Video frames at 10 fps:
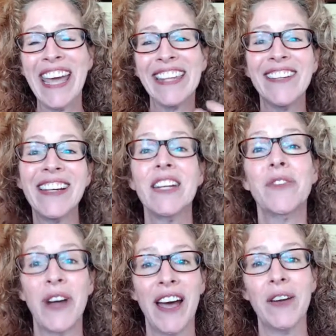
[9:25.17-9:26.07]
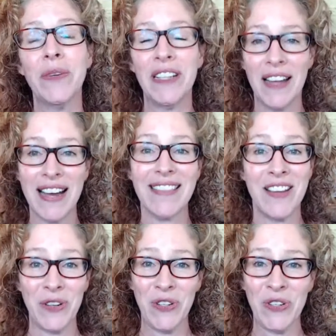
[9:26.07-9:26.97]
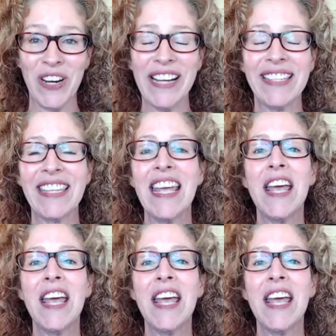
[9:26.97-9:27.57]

and looking for how to align their strengths.